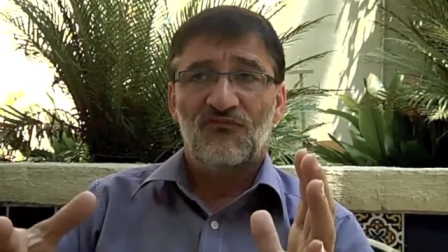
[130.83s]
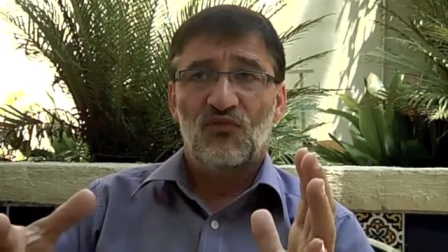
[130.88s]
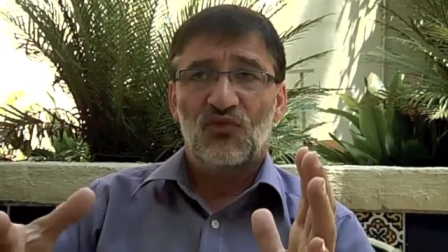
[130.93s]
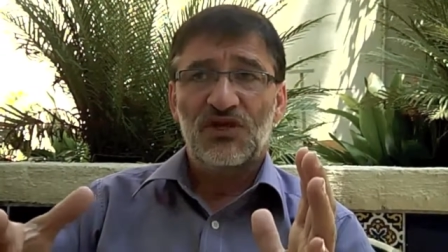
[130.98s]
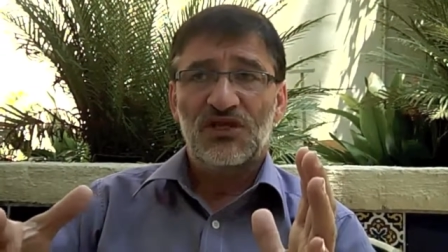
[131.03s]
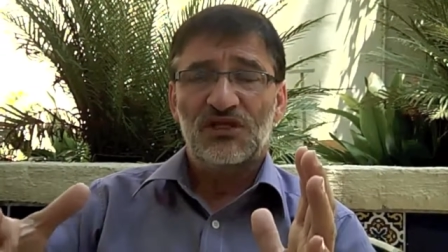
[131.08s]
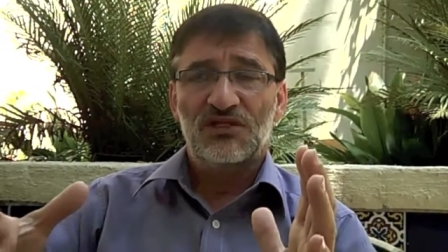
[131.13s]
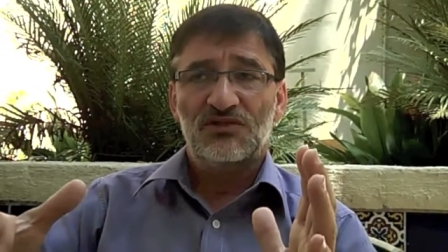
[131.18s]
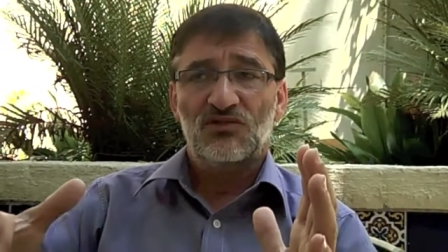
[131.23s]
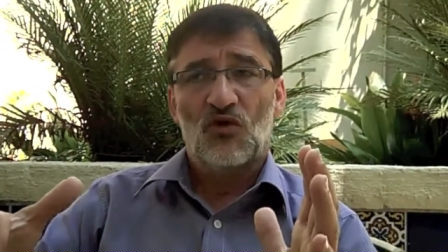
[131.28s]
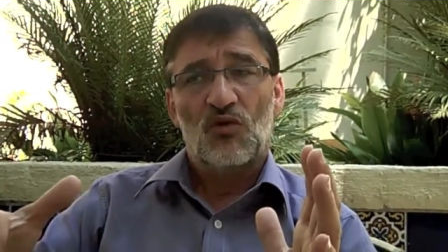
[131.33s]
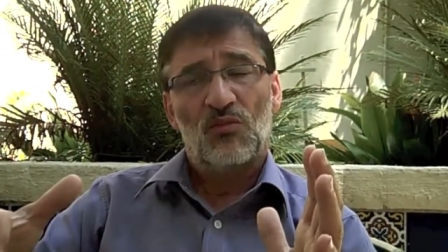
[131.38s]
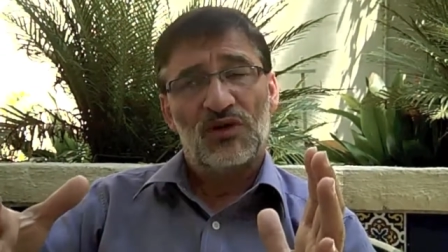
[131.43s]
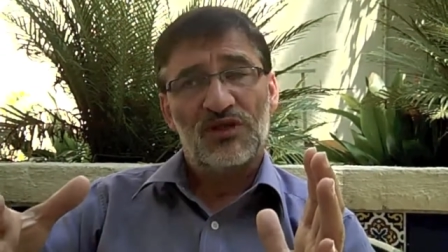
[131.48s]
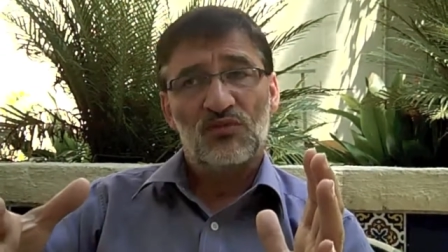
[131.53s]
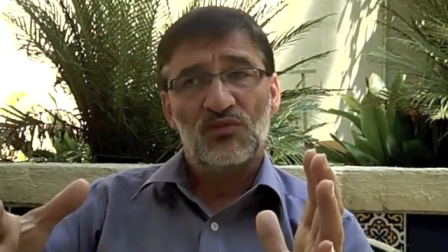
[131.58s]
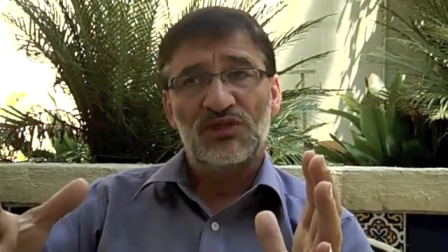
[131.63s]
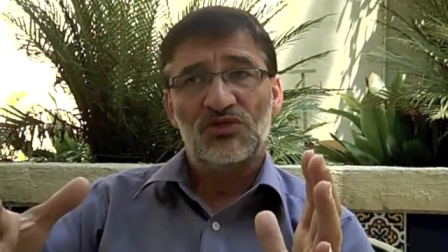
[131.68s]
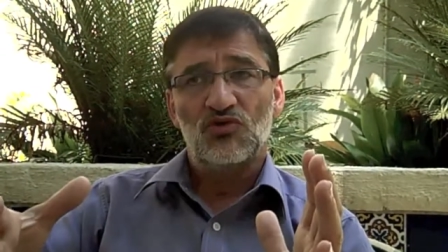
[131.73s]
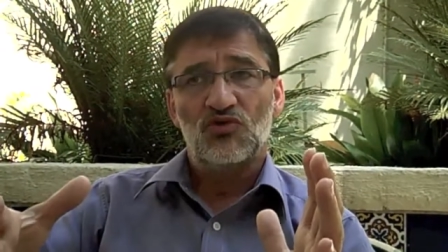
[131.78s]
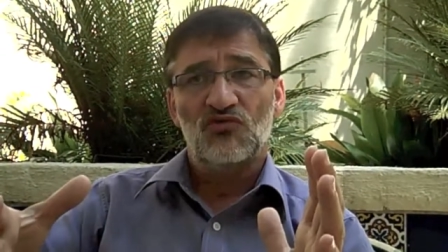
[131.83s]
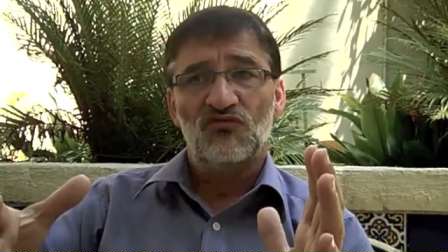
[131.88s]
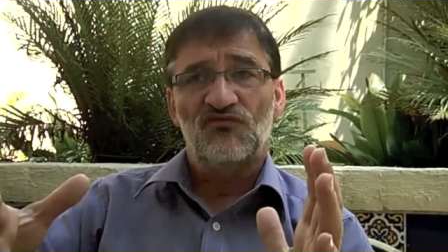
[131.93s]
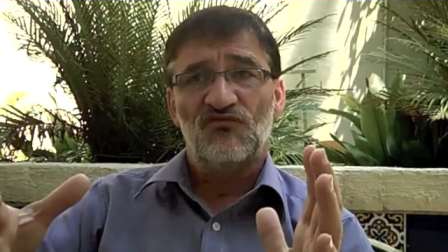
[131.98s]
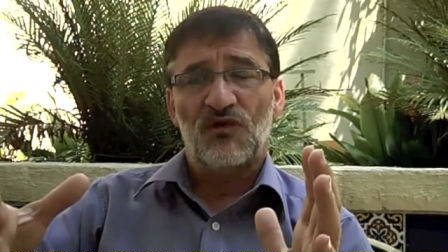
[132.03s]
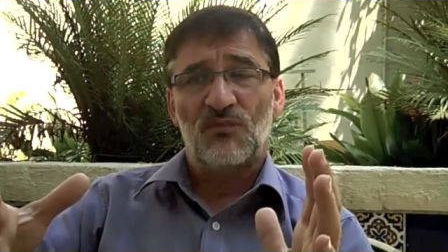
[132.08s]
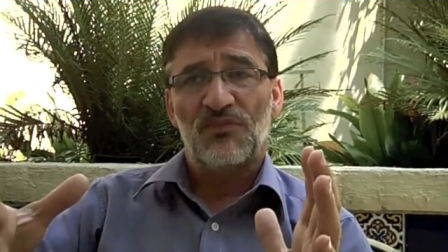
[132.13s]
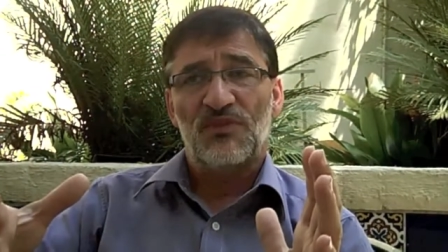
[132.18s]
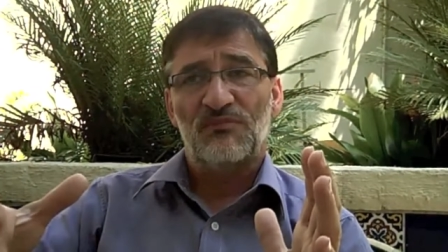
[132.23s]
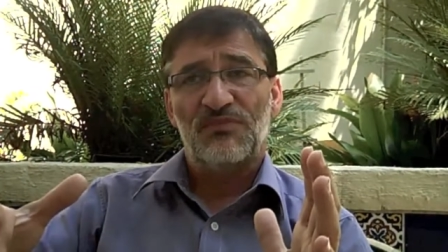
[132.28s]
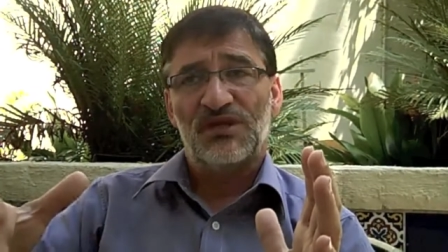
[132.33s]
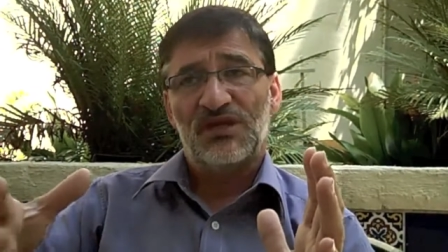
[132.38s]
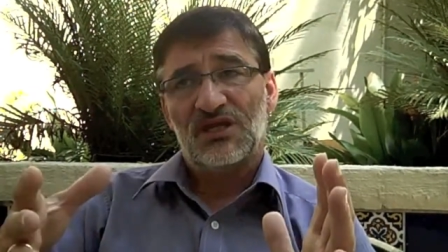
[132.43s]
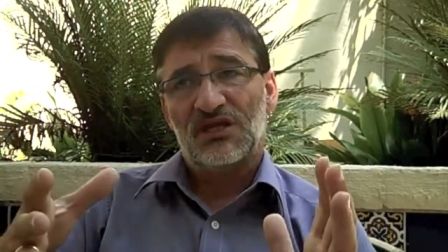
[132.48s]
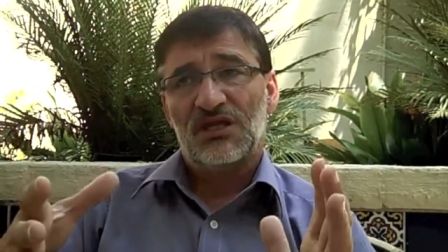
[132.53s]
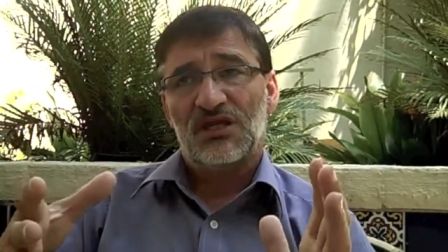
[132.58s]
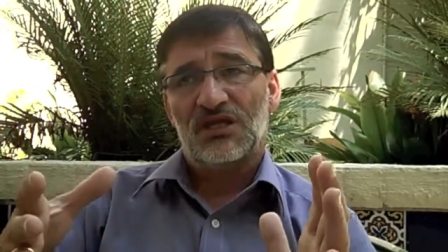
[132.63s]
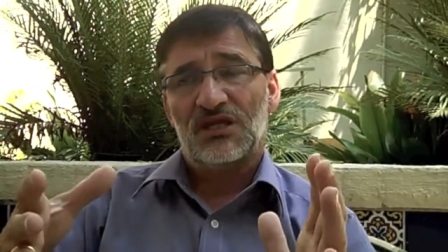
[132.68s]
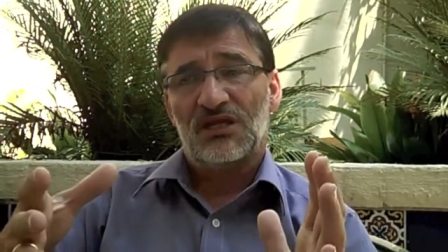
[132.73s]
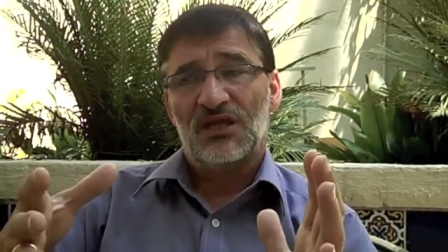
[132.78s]
we do from the
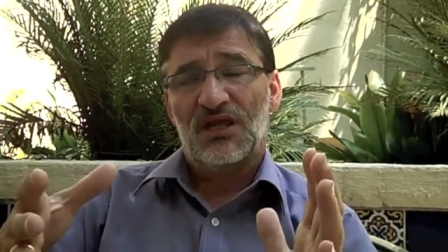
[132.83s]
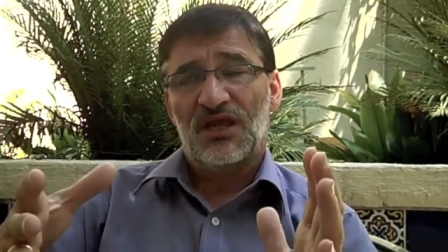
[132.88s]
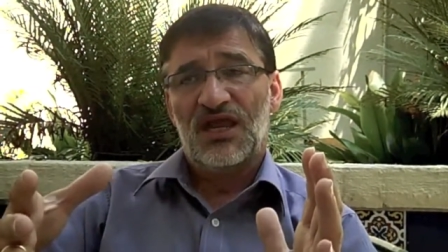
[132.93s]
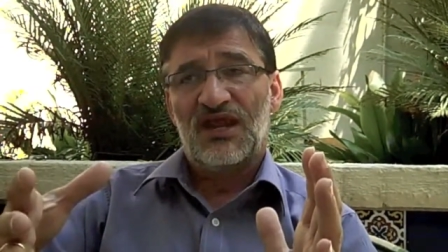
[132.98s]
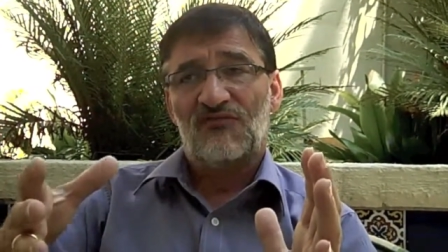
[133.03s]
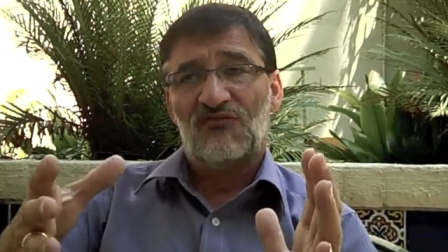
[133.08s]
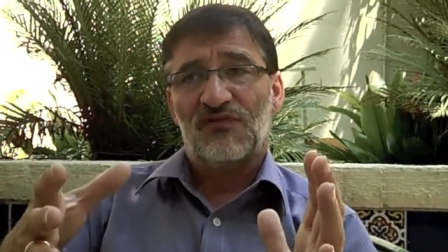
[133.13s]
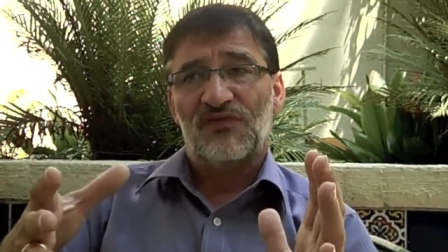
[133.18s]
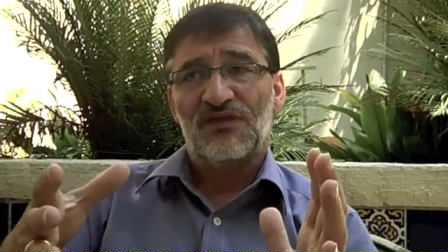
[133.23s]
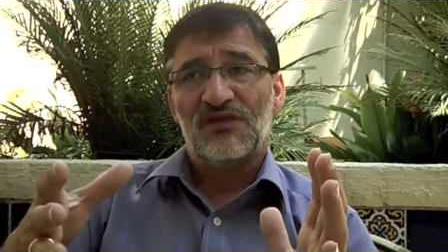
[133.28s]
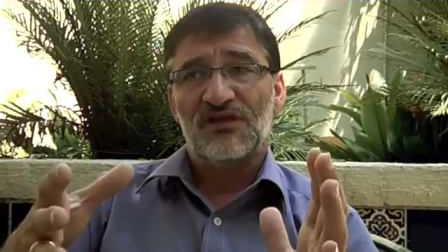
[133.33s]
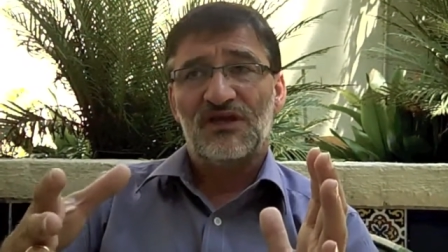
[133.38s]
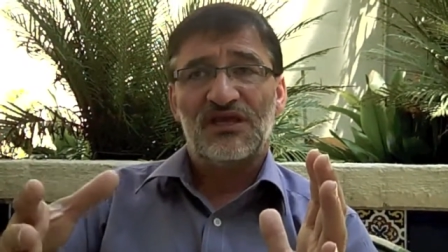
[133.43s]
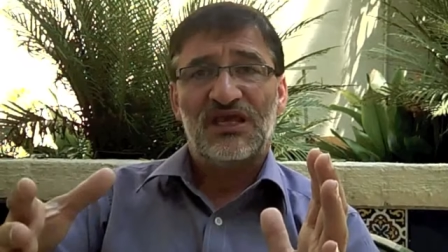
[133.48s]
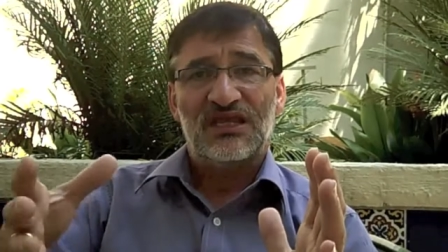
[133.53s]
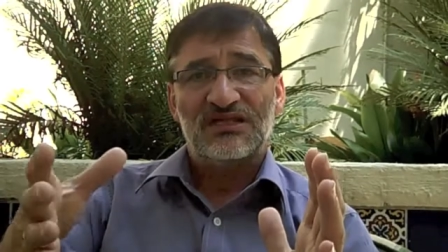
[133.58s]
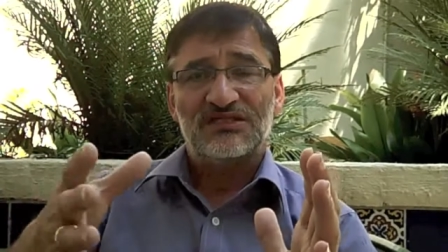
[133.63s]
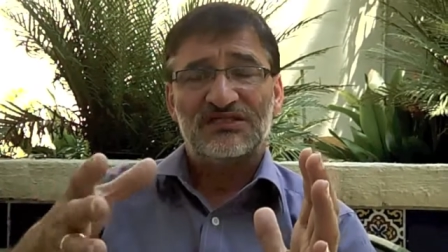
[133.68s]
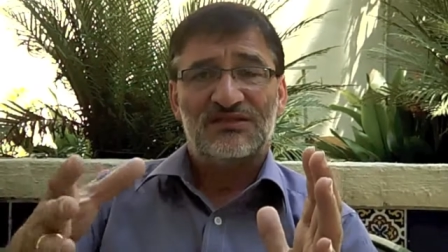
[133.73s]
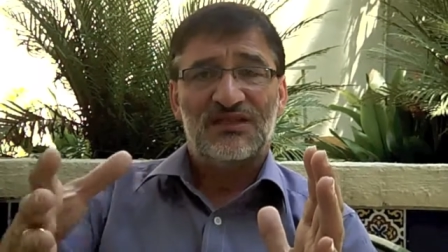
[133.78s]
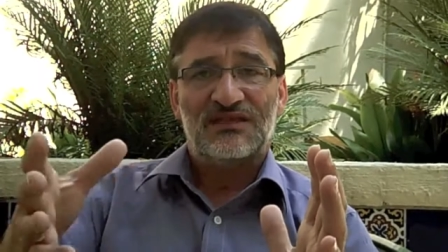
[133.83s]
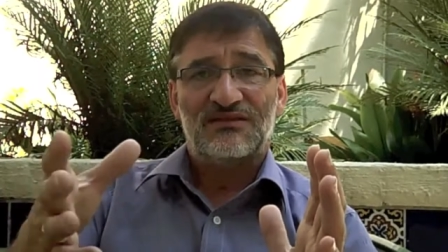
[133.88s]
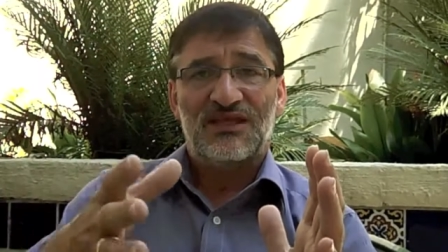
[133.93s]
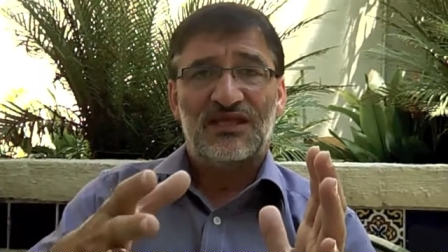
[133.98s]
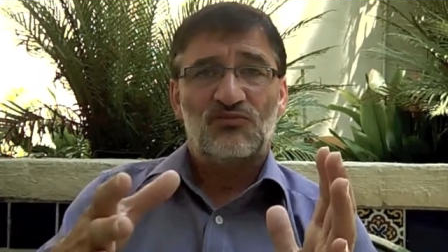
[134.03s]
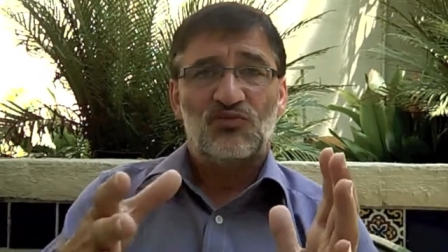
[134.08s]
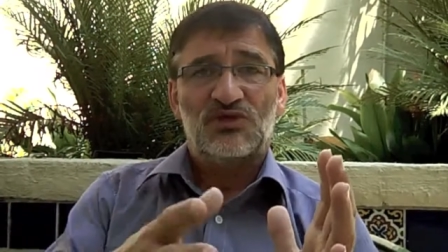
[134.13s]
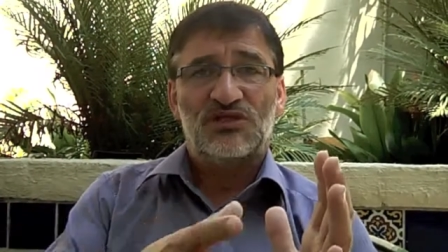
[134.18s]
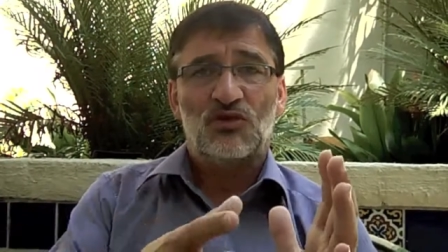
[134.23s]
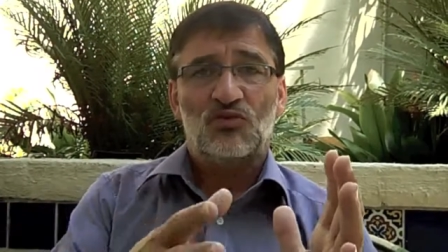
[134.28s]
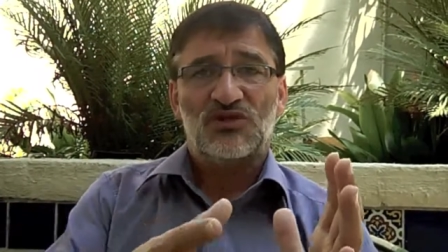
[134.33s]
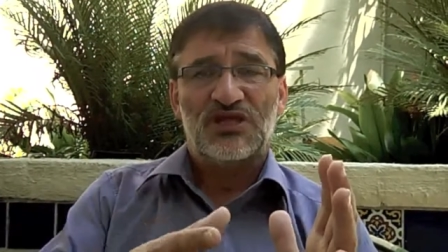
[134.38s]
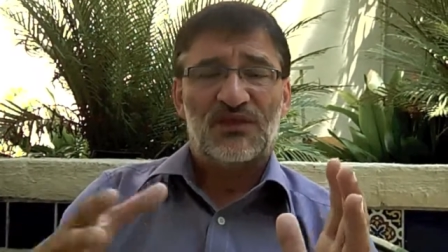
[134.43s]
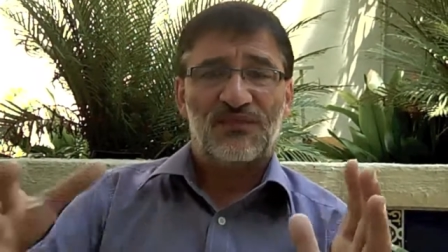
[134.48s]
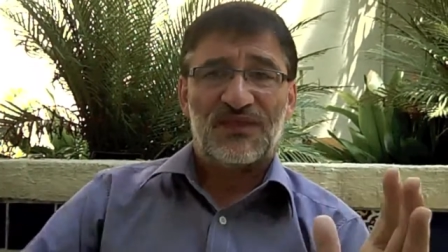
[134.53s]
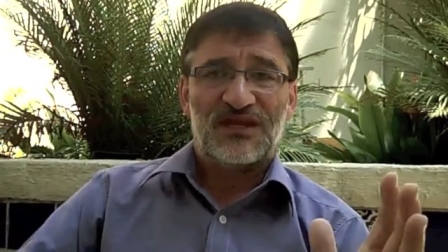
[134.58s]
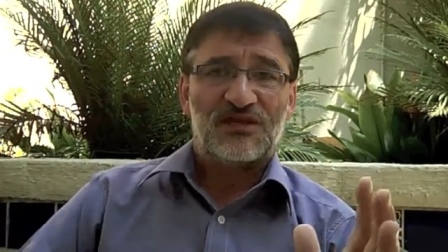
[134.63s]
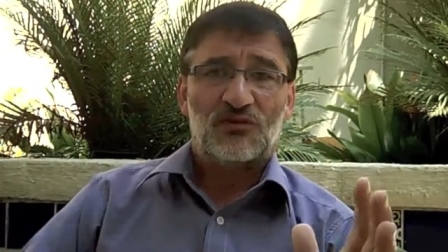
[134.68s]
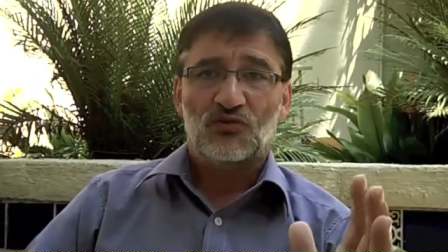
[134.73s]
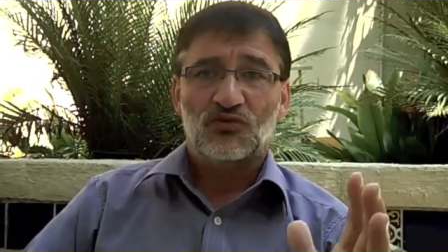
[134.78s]
beginning everything again that we don't
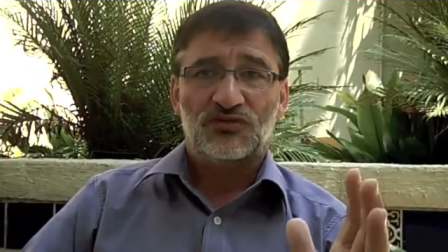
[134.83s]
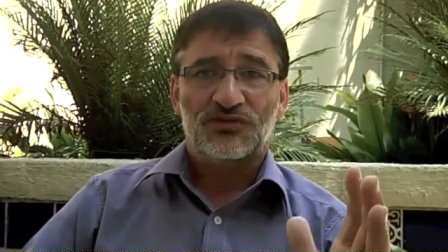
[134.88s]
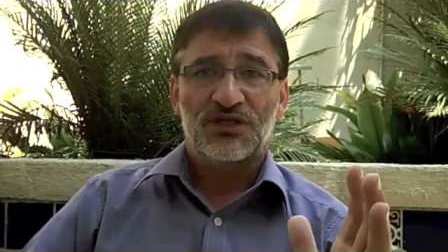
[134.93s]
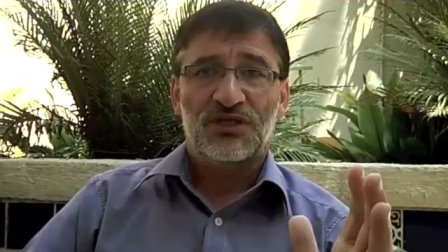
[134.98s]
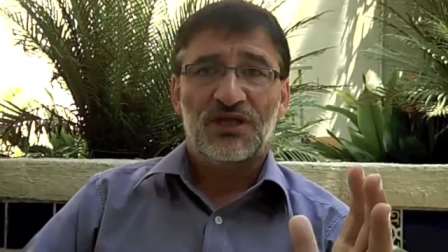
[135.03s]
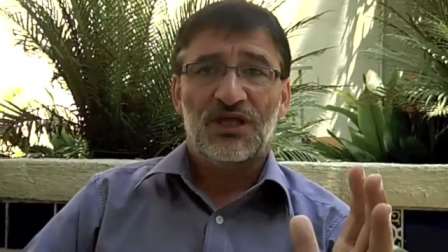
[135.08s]
get that old